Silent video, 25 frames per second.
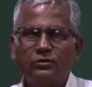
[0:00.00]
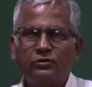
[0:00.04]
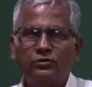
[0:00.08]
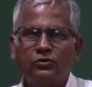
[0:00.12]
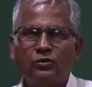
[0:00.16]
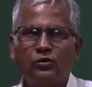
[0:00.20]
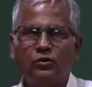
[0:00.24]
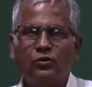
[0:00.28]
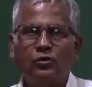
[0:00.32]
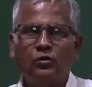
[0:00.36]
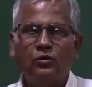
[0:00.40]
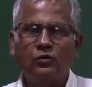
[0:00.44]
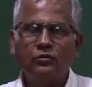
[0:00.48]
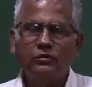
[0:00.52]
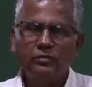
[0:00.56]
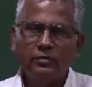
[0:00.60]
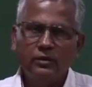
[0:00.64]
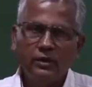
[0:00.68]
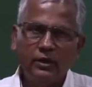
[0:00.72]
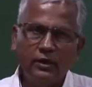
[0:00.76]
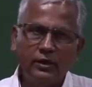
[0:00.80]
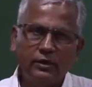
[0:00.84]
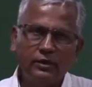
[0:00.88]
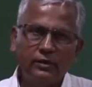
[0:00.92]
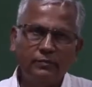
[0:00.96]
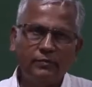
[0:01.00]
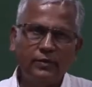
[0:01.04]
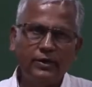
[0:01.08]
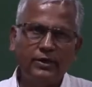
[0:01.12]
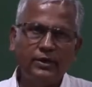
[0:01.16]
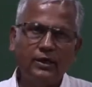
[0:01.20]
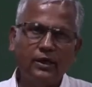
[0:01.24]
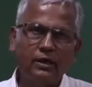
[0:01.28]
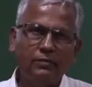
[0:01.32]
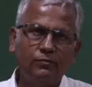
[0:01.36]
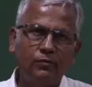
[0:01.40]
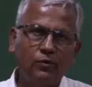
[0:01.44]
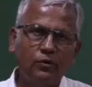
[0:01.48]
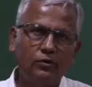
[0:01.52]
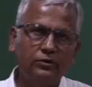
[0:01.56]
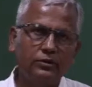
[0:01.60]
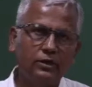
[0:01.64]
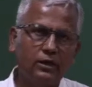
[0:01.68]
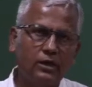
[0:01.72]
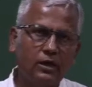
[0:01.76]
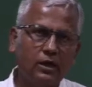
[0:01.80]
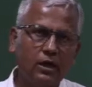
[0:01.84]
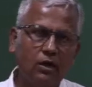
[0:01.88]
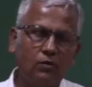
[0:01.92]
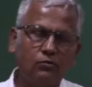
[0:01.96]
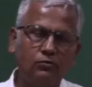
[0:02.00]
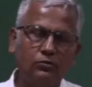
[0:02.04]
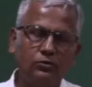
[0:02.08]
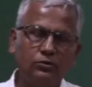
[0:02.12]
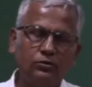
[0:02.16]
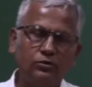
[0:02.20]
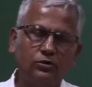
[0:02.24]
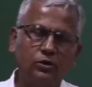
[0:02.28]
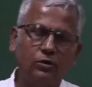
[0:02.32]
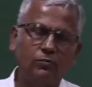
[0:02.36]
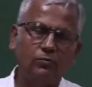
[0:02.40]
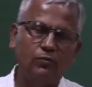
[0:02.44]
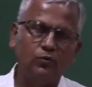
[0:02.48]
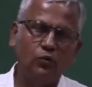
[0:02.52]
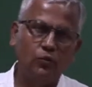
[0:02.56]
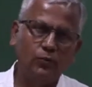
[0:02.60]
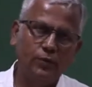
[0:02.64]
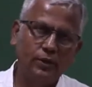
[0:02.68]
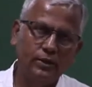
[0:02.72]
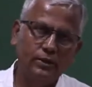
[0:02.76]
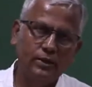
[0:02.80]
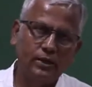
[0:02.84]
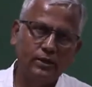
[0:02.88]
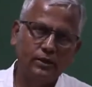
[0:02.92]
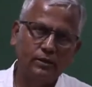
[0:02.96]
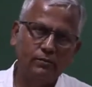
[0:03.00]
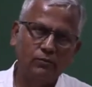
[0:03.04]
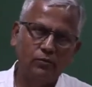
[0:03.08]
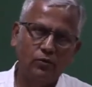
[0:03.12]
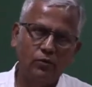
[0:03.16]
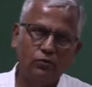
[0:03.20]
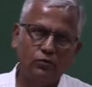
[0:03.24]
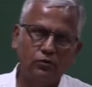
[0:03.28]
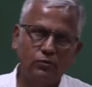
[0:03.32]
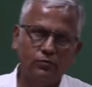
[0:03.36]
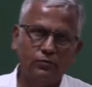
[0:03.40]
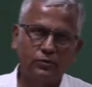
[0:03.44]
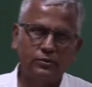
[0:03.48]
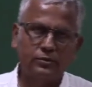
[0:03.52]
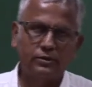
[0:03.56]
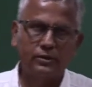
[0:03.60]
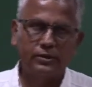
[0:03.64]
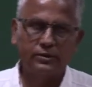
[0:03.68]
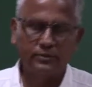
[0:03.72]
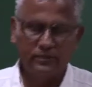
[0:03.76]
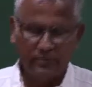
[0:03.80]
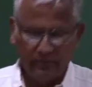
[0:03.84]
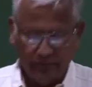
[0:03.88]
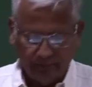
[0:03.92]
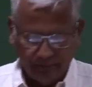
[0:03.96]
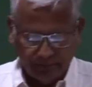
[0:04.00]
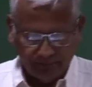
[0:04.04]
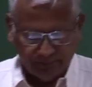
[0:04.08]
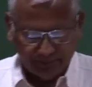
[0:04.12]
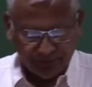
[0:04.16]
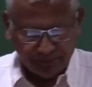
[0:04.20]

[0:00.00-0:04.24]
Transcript: So, depending upon the count of roving that I am going to process,